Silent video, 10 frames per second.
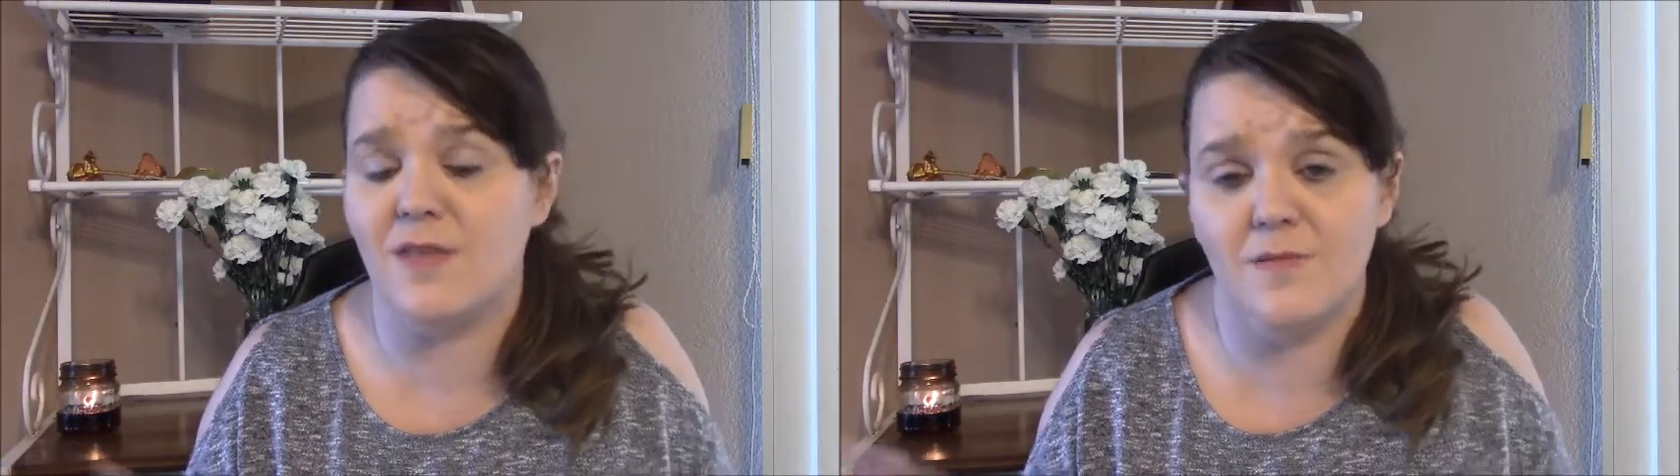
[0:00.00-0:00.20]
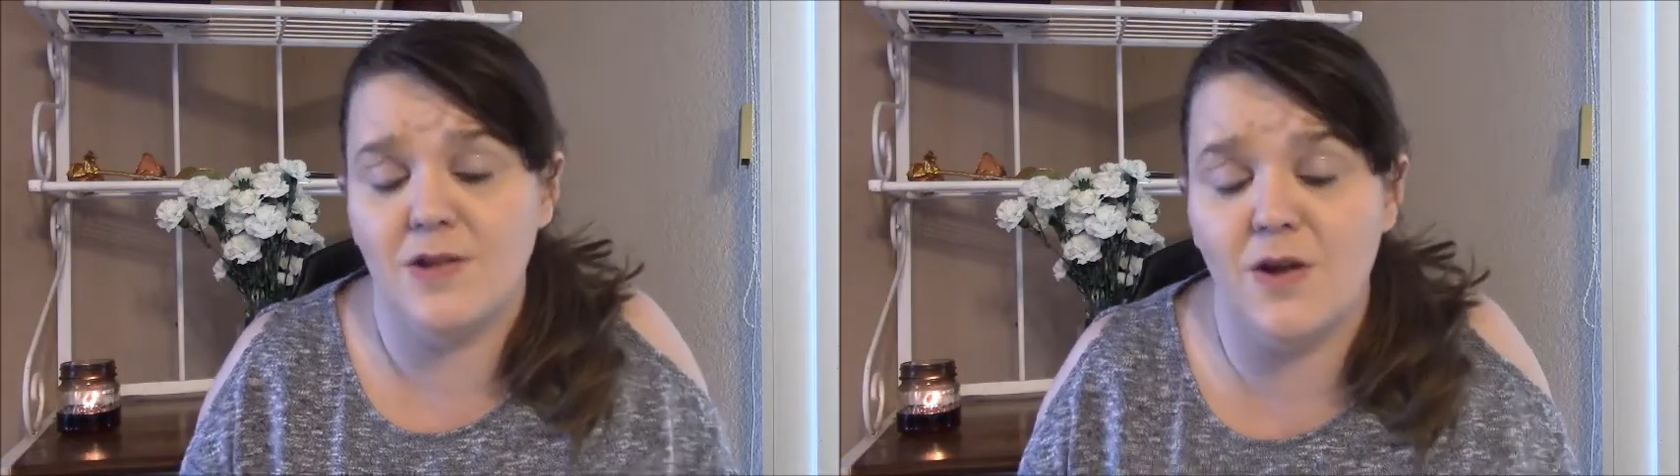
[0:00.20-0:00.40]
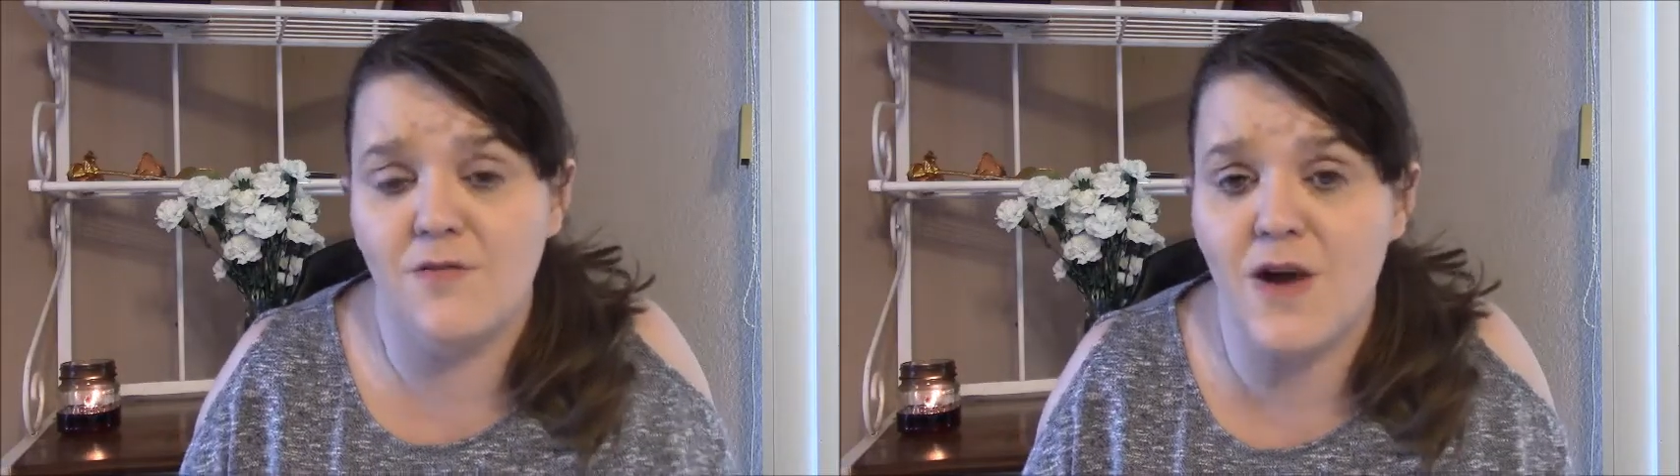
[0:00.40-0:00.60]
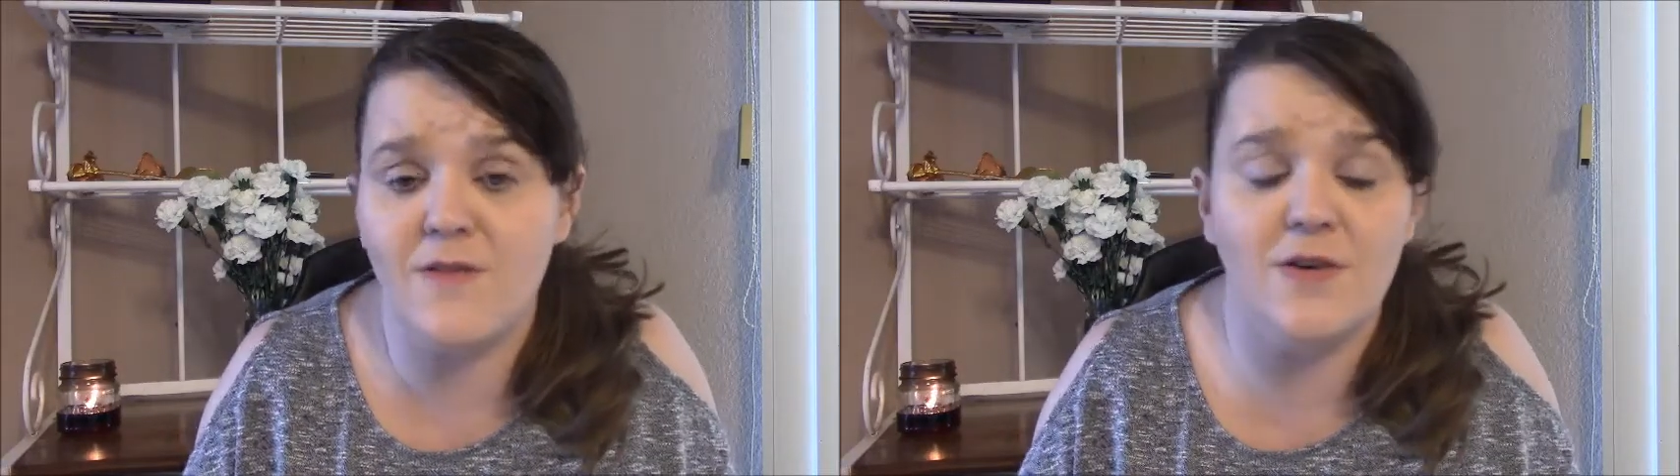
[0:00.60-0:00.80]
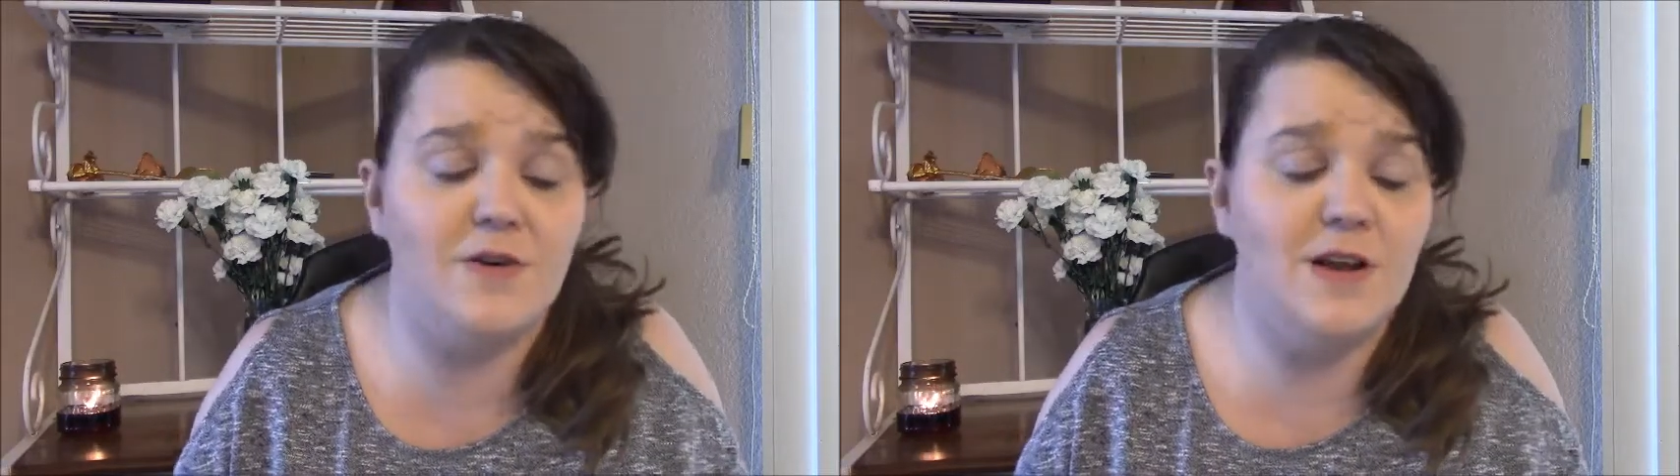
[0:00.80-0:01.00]

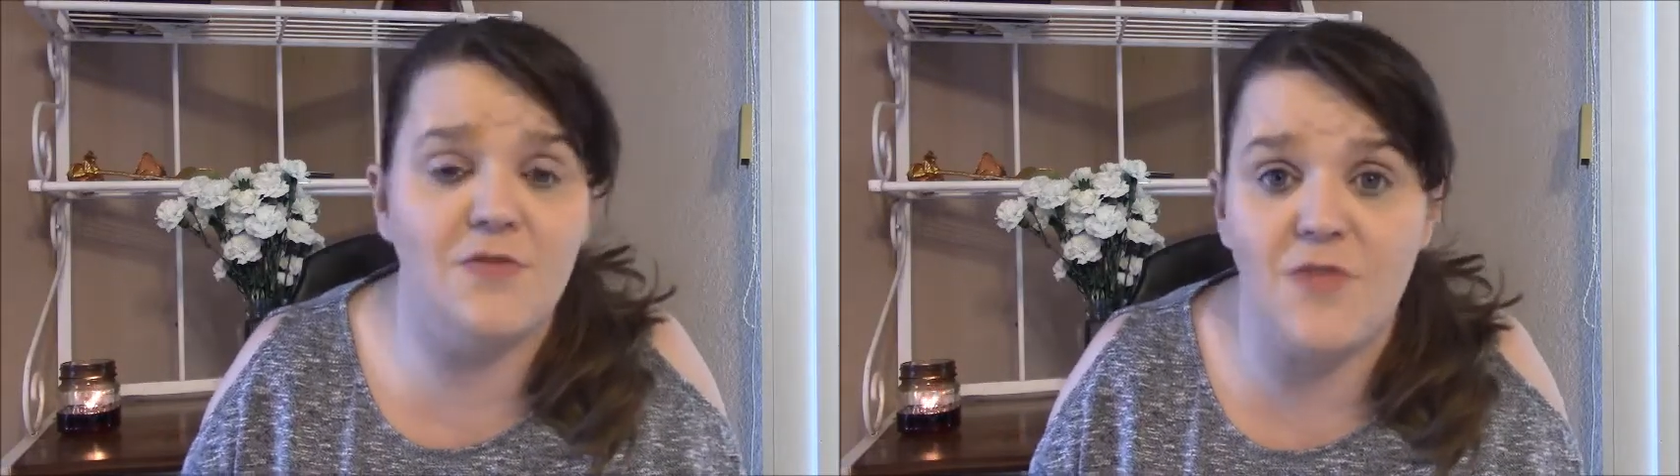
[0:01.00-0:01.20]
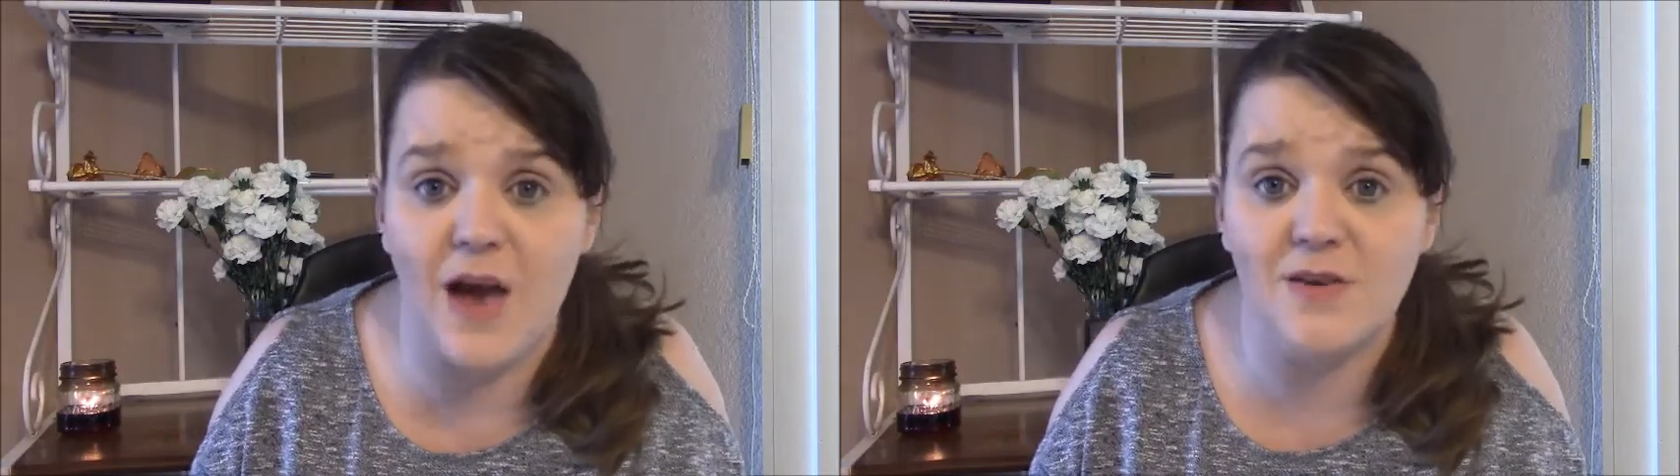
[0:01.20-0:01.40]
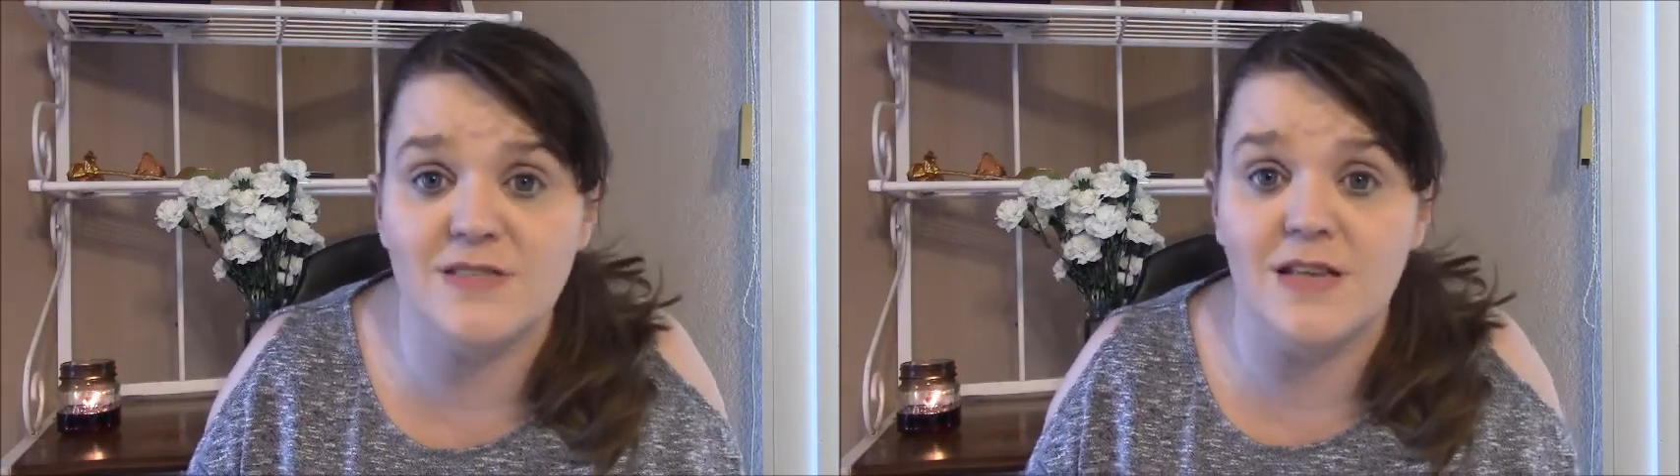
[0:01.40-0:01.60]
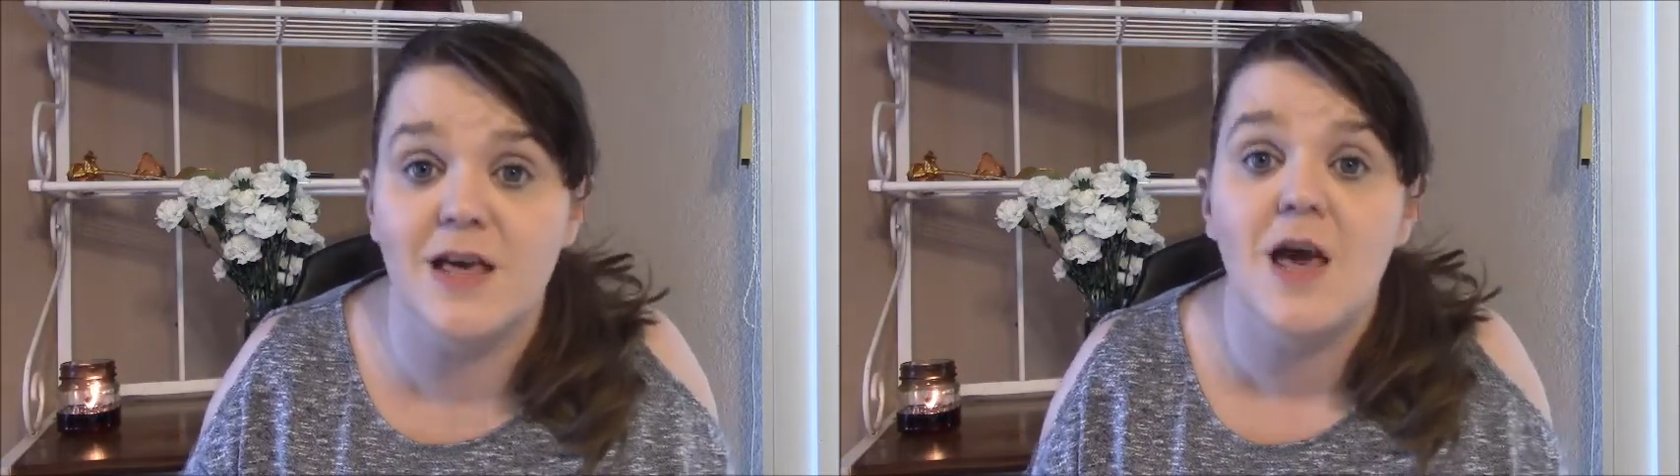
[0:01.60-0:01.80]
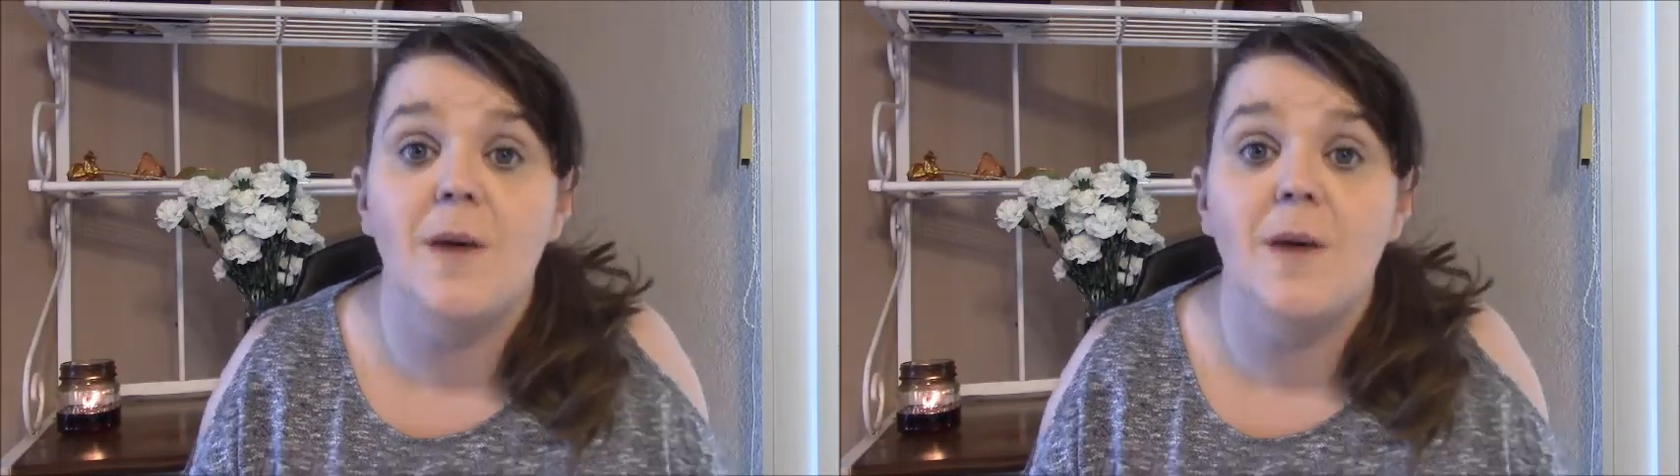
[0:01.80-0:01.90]
$1,000.